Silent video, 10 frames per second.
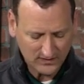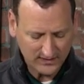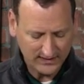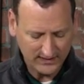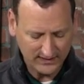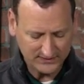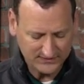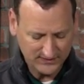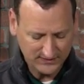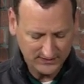And
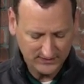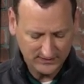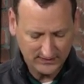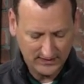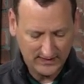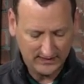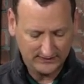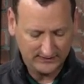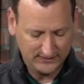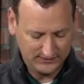
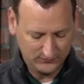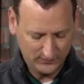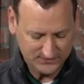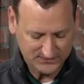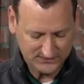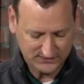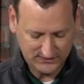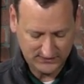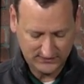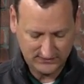then, whoops,
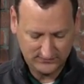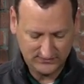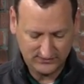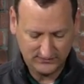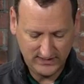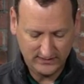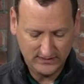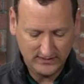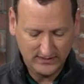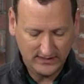let me do that.
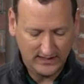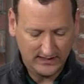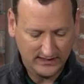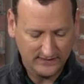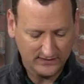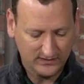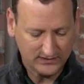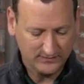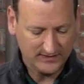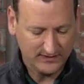And then I'll
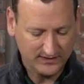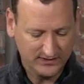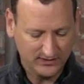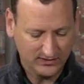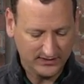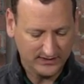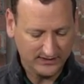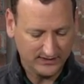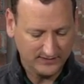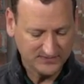come down here
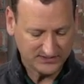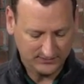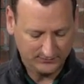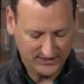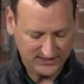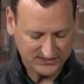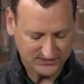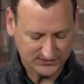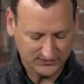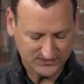and I'm just going to
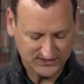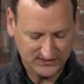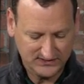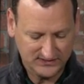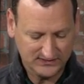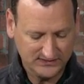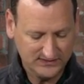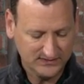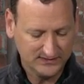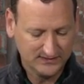paste those in.
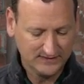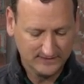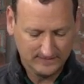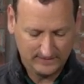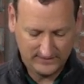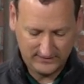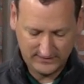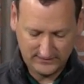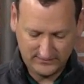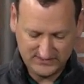
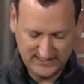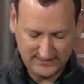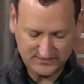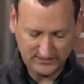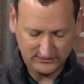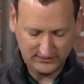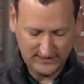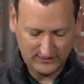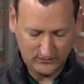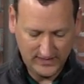And my tab's got a little
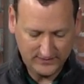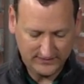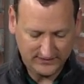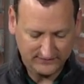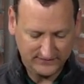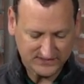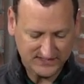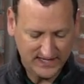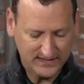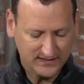out of whack, but I can fix
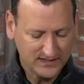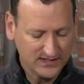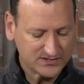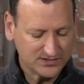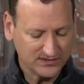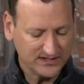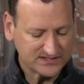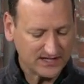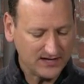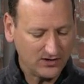that so that it's
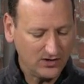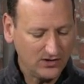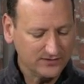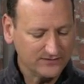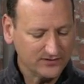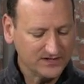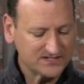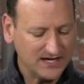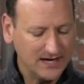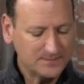got all the various
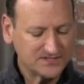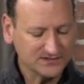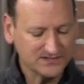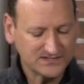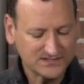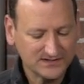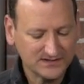options